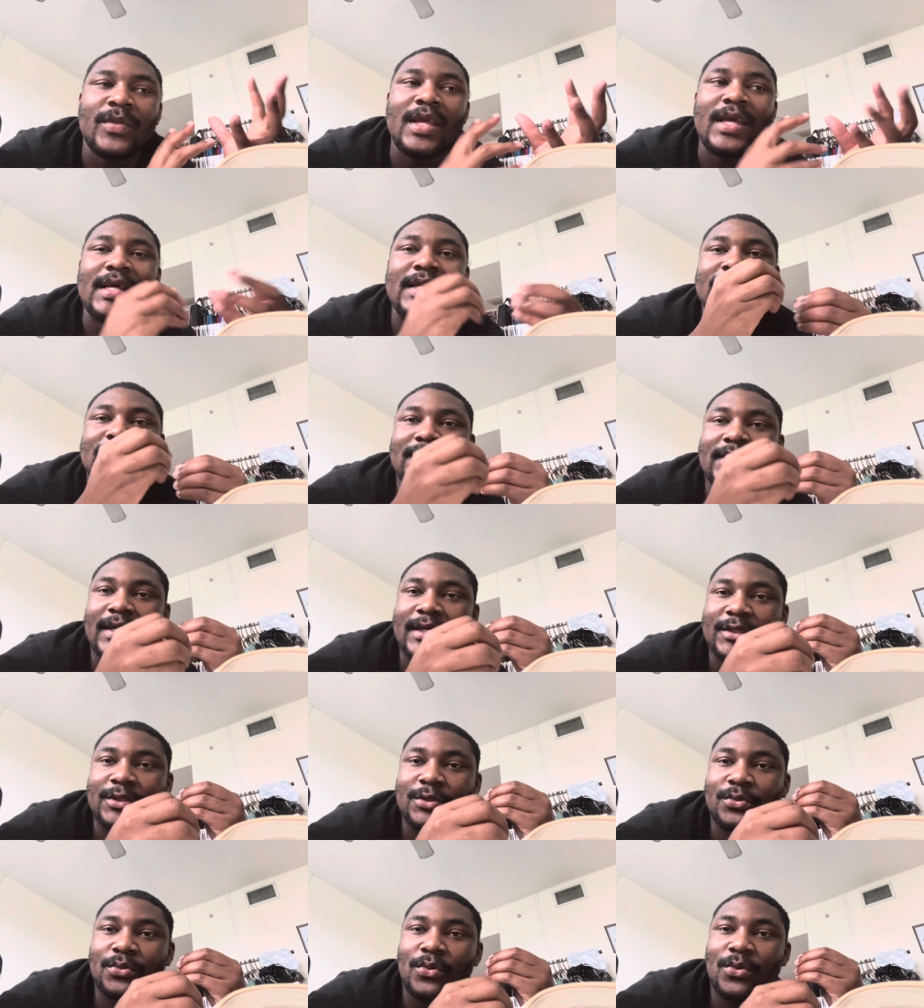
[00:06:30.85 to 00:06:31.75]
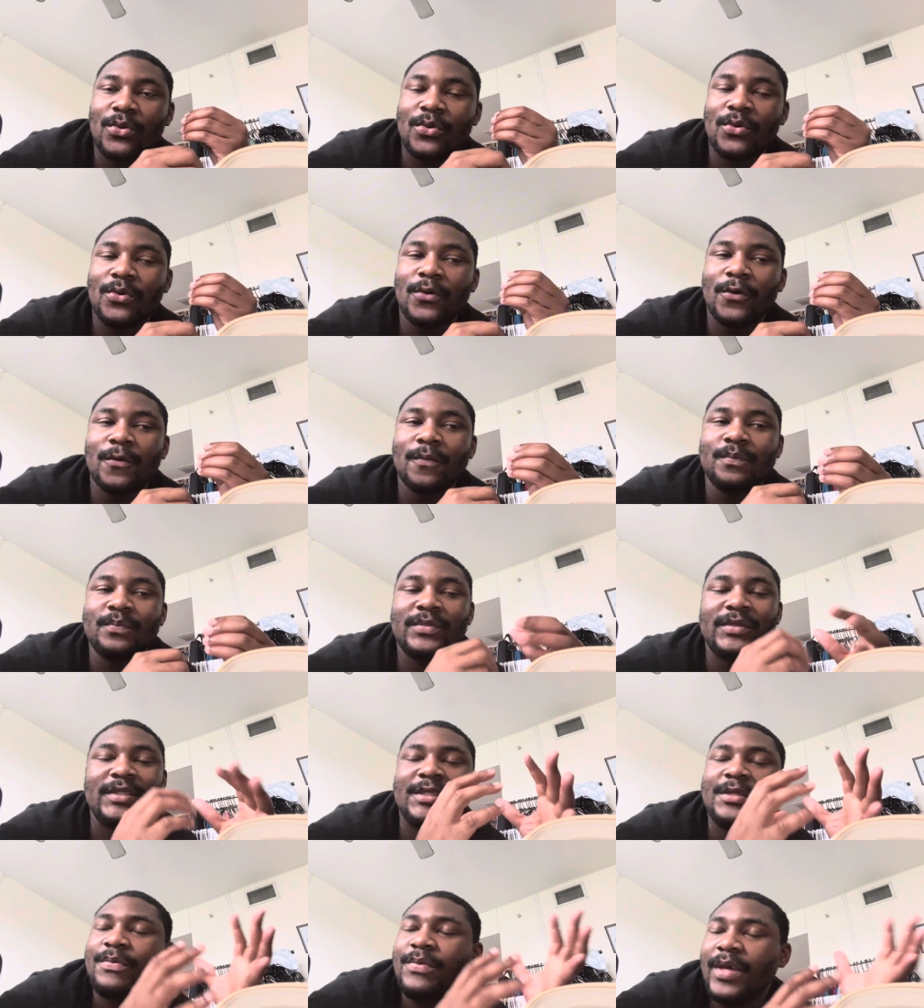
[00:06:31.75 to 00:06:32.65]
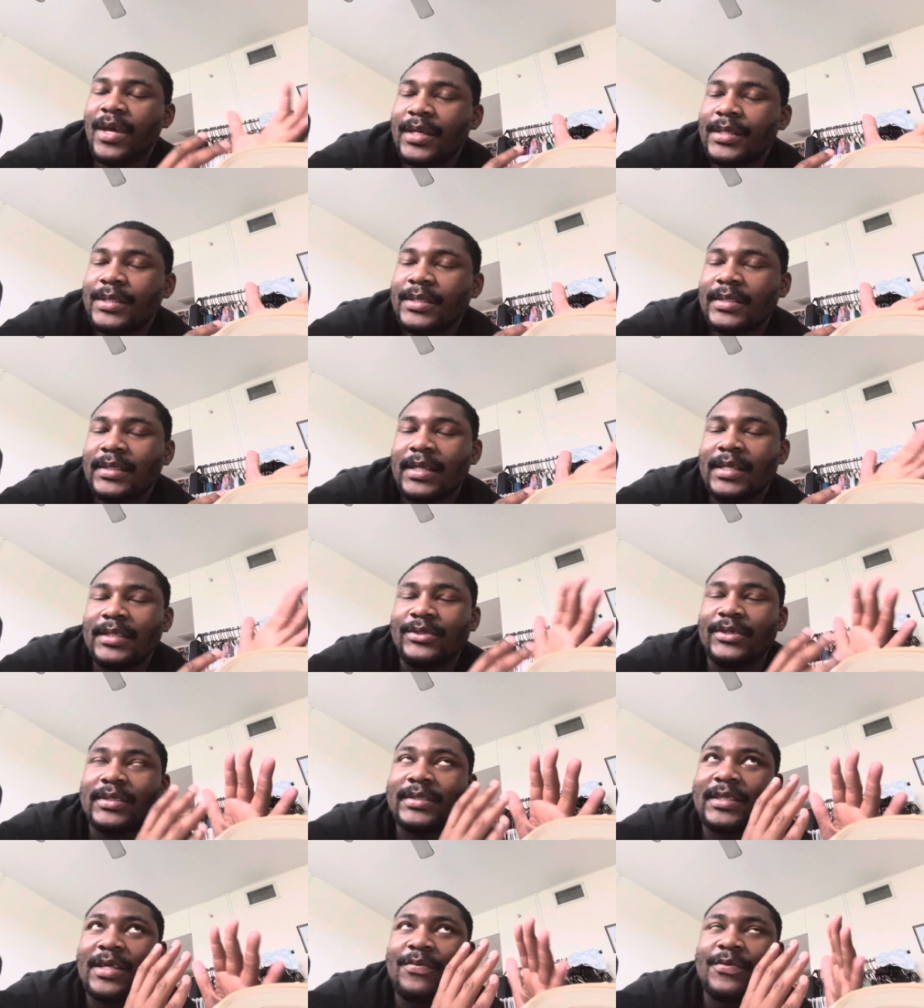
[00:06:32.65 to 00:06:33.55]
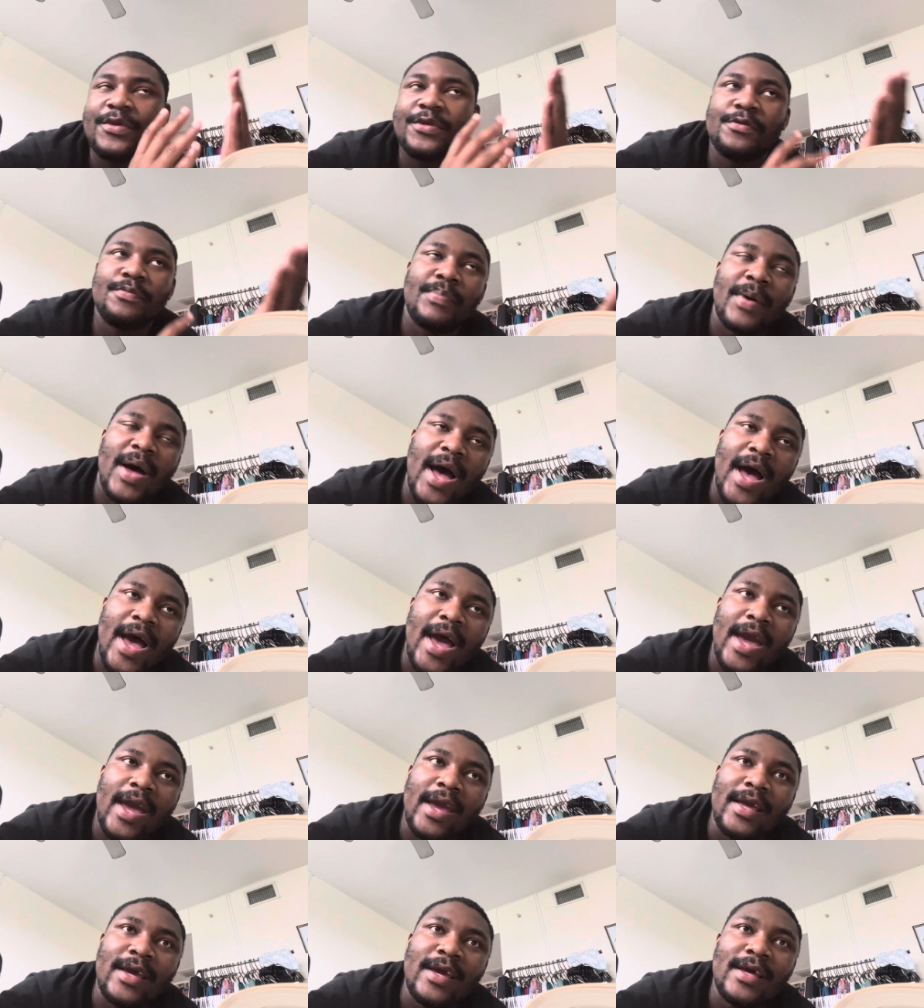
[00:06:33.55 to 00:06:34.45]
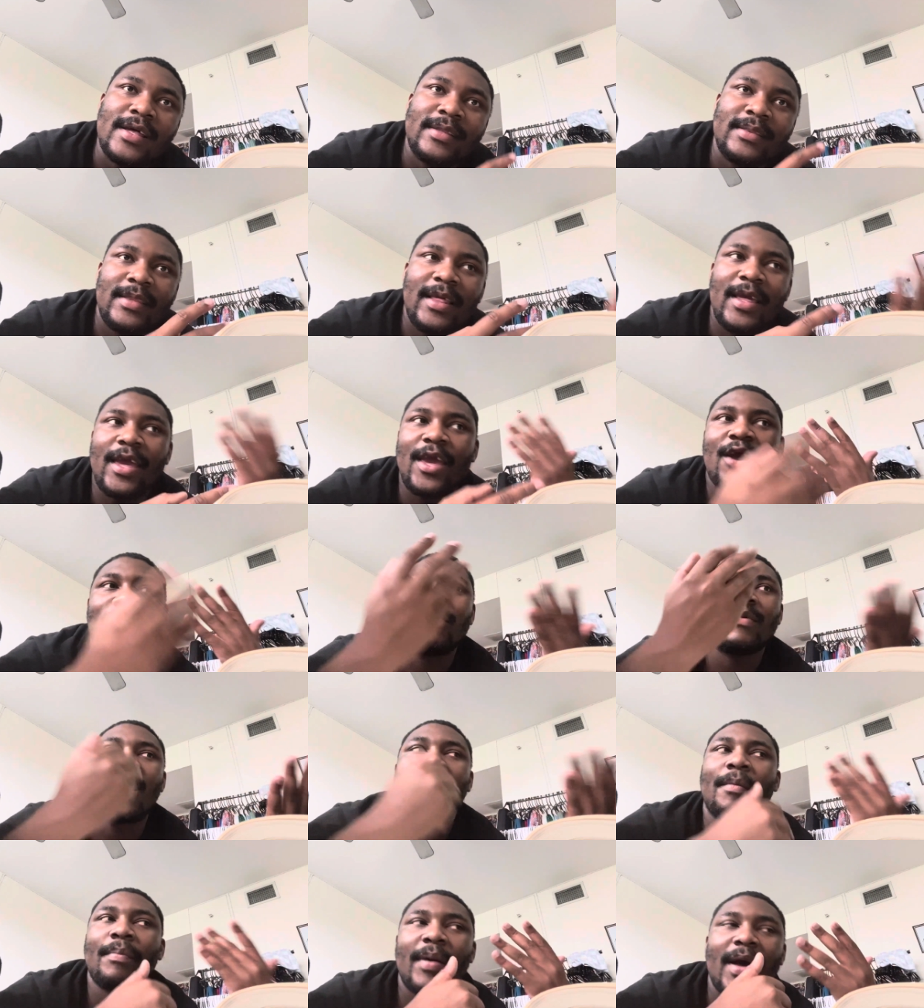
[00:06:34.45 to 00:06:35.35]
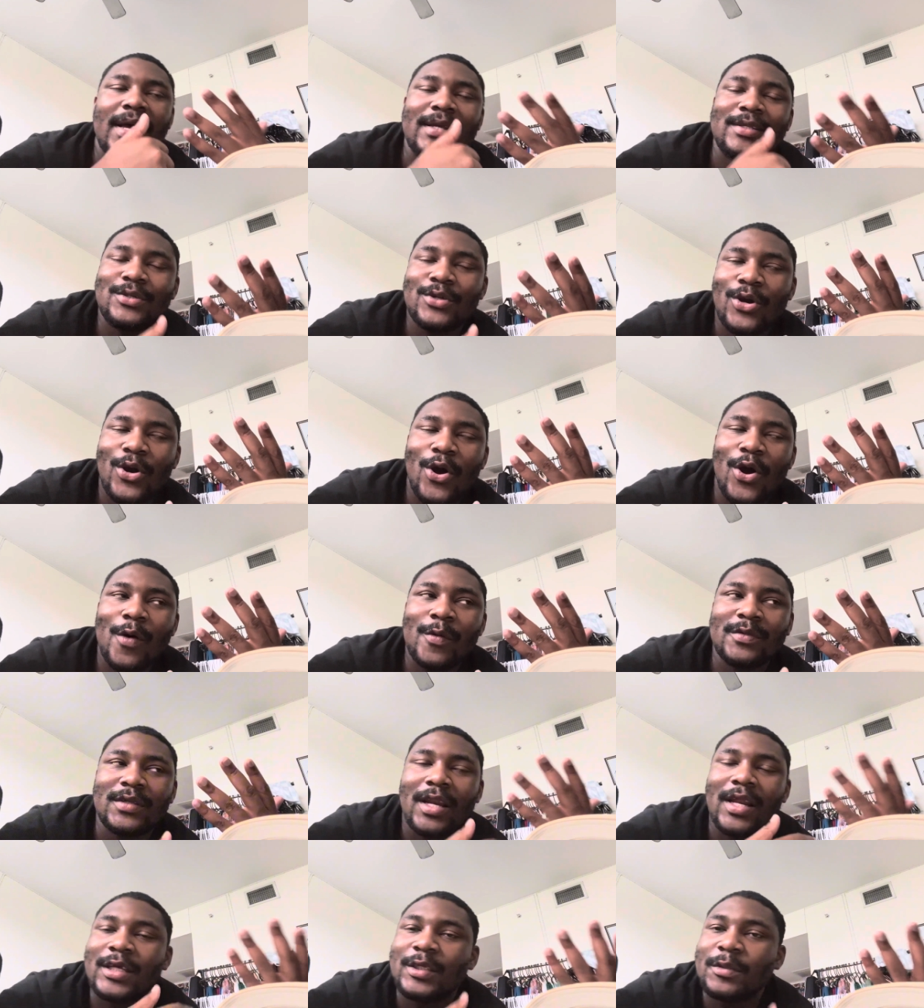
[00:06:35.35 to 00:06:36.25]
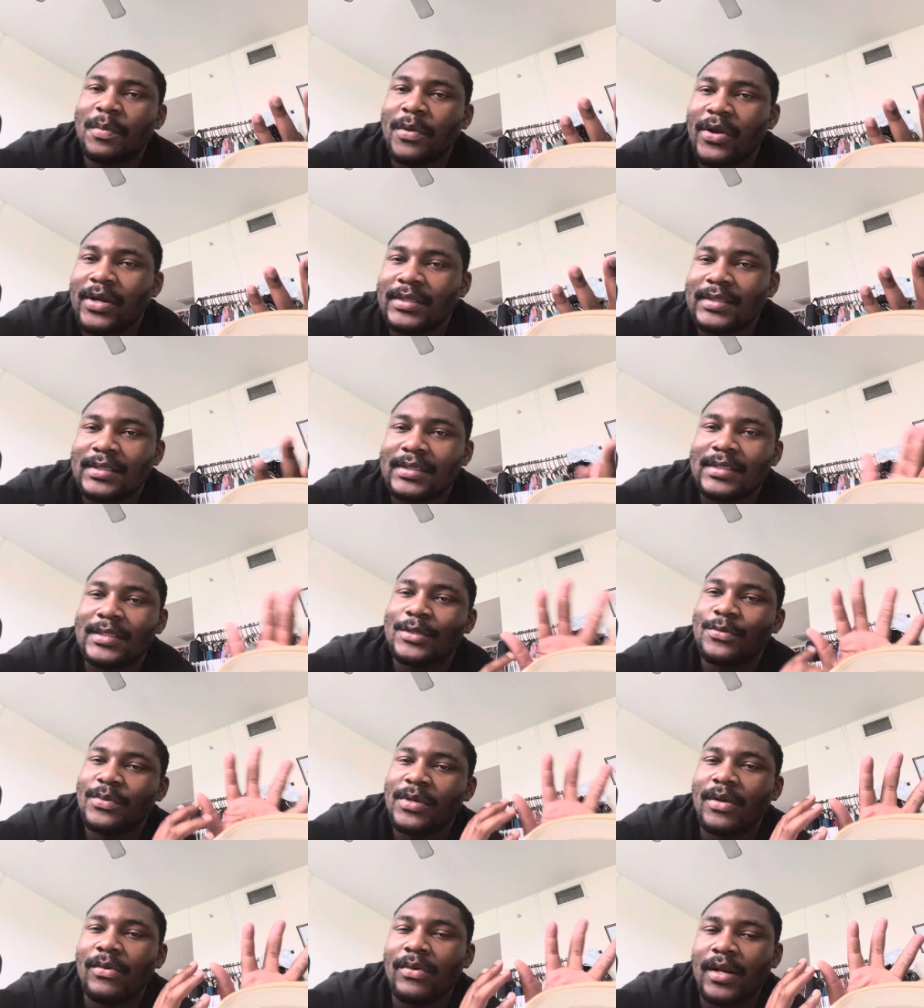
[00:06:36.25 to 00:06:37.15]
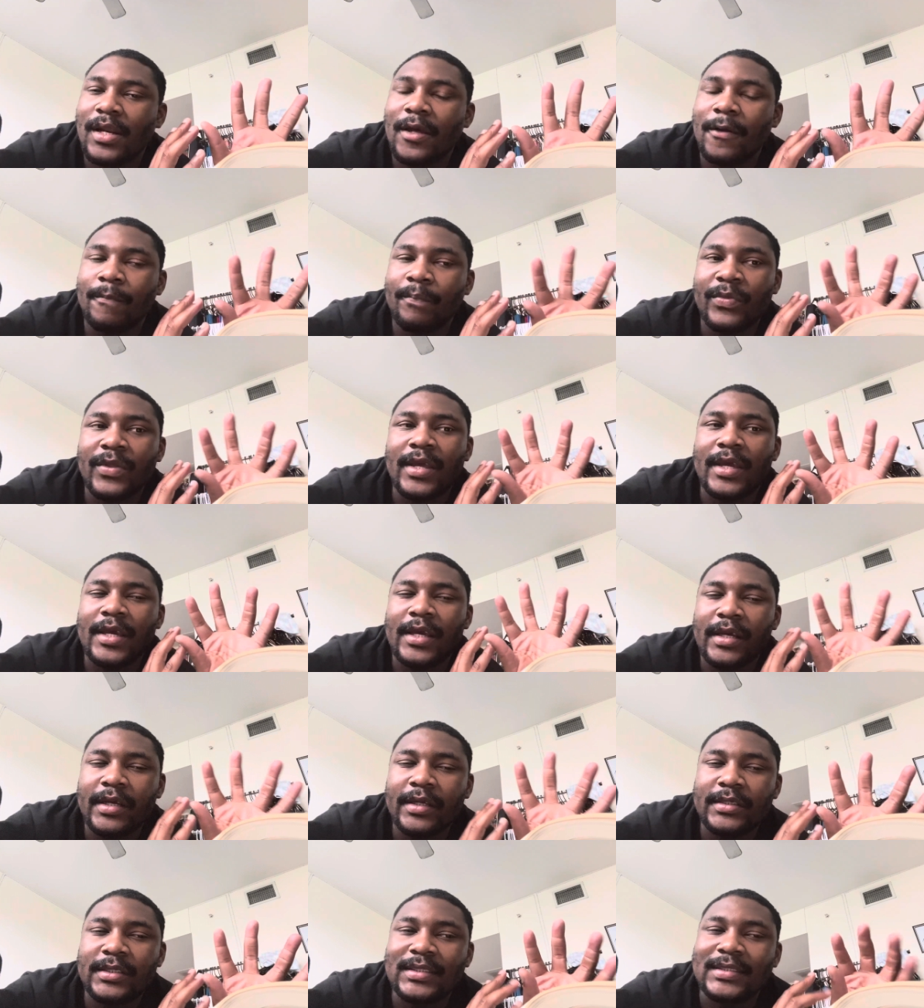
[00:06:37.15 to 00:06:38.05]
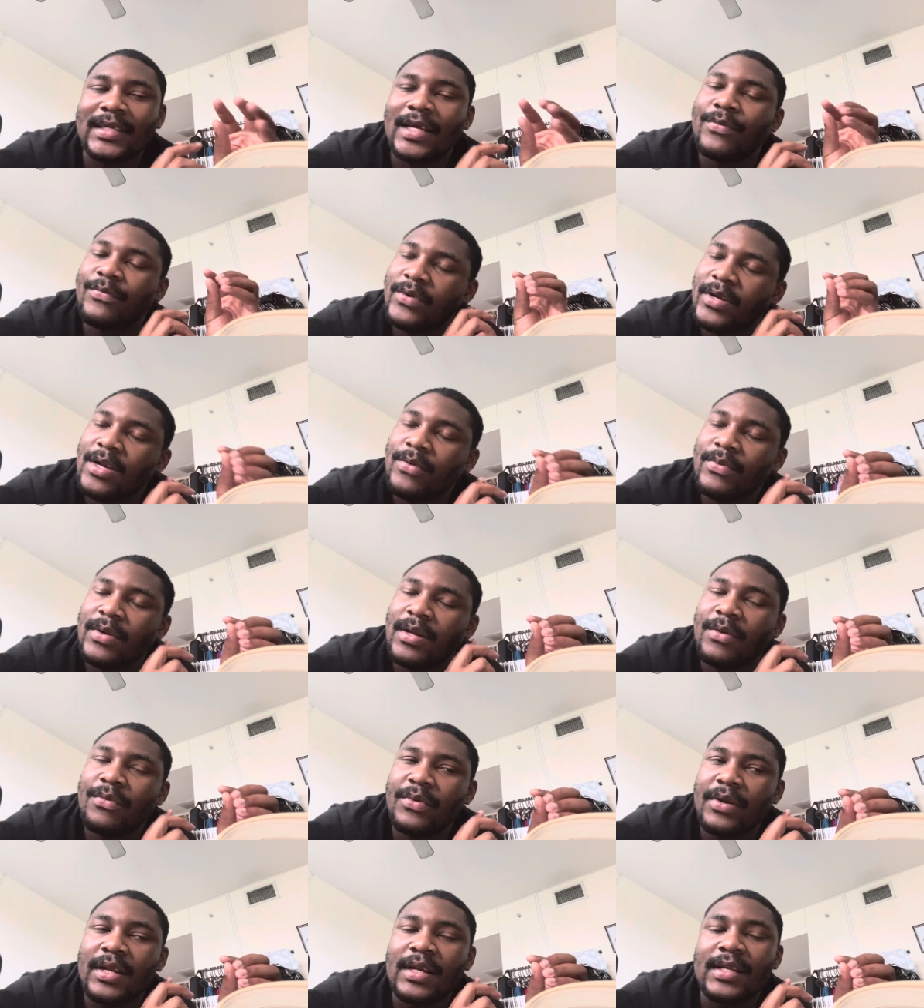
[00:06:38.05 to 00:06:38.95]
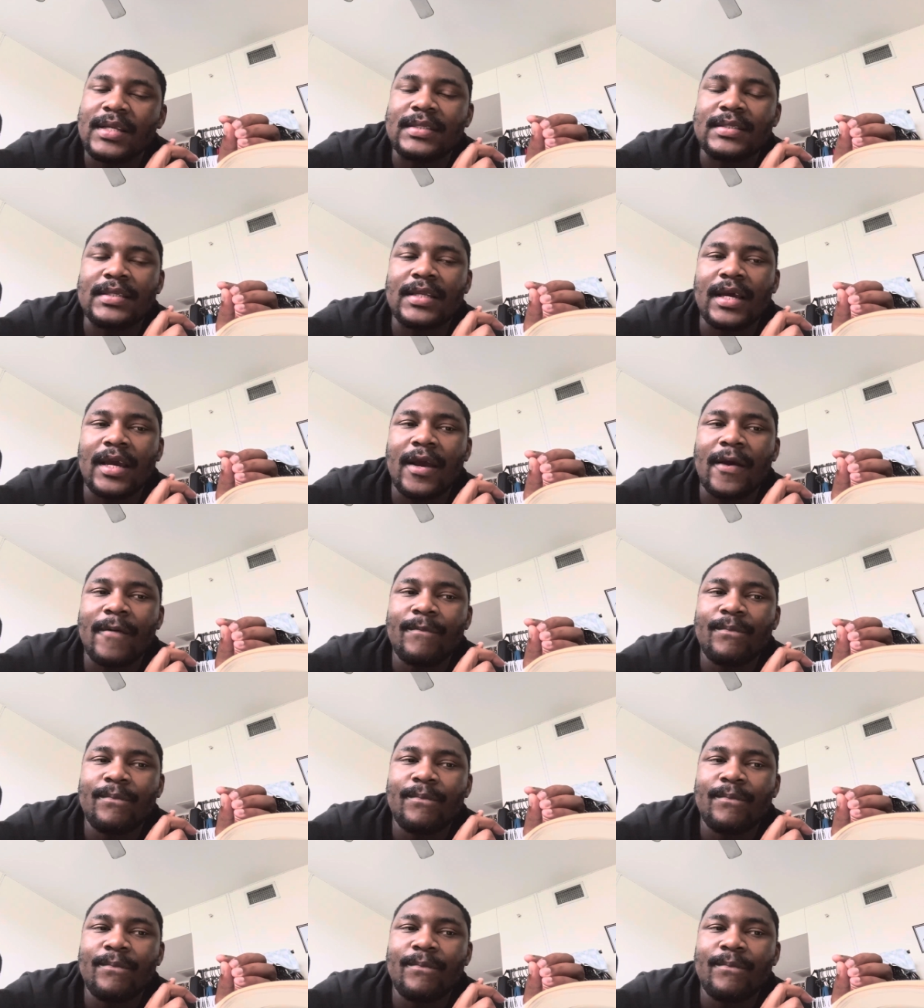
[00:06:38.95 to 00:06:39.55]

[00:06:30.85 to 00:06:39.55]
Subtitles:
sexual deviations, and he's trying to see if he's bi, thinking of like past hookups and experiences. It's a really, really interesting and really, really realistic